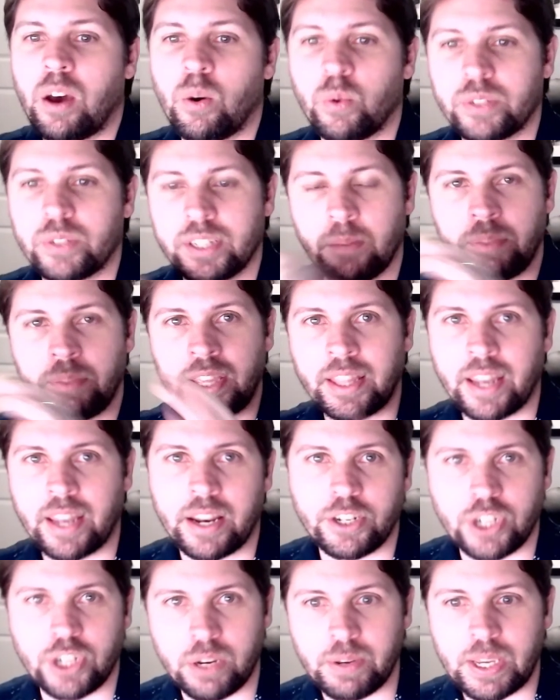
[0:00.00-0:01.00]
something that I
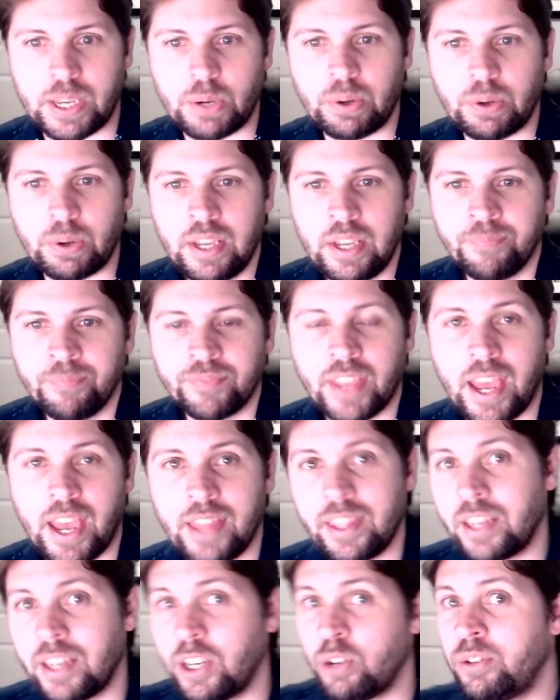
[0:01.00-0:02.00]
show you. And
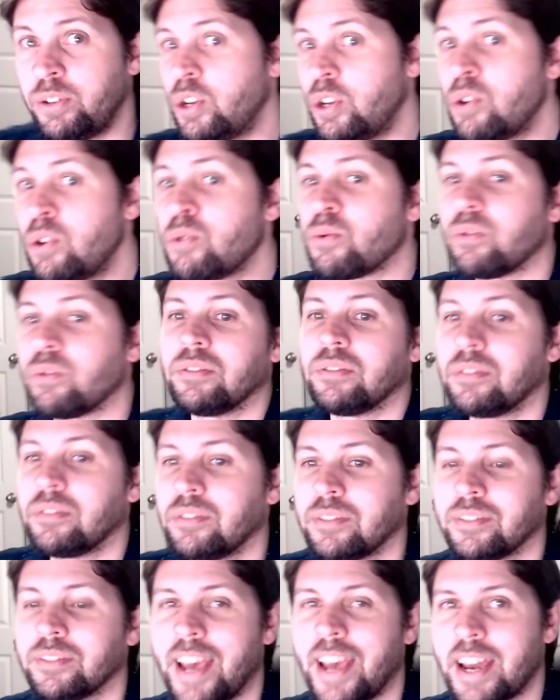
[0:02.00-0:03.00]
then you do.
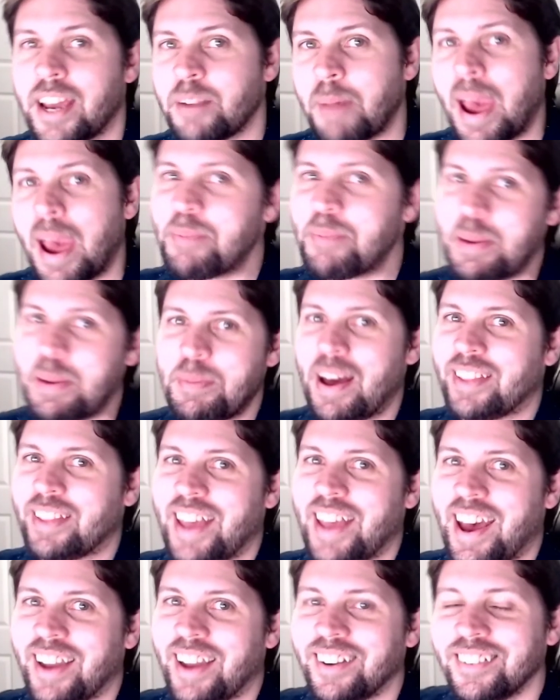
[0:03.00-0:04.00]
And I'm happy about
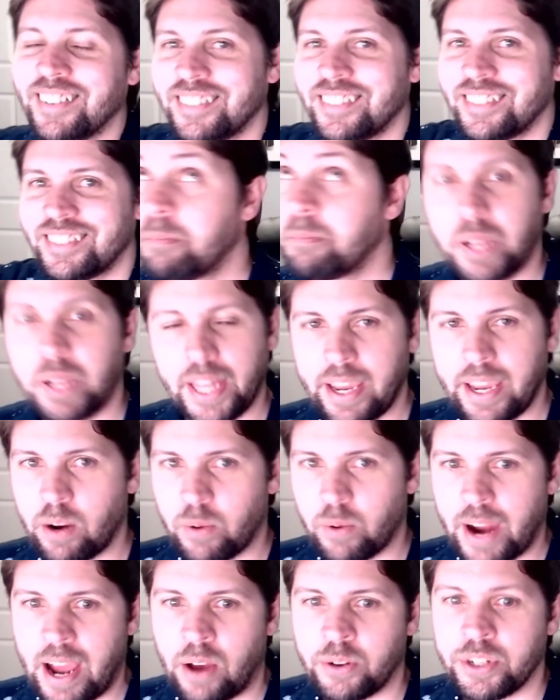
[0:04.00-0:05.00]
that. Play
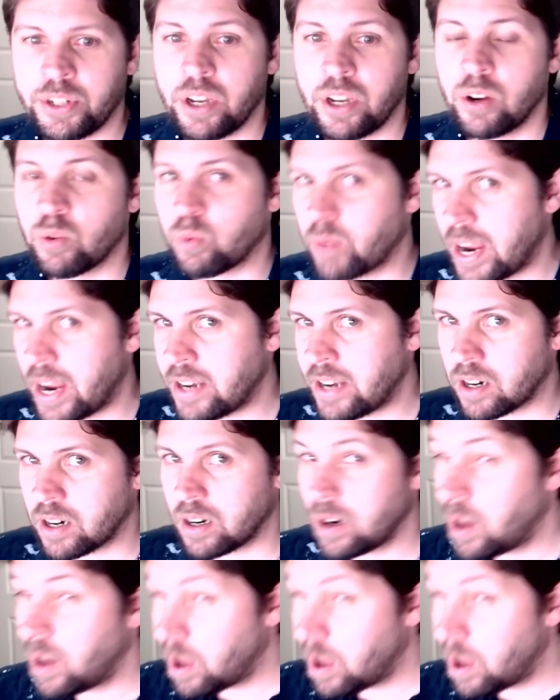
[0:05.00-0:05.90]
around, render,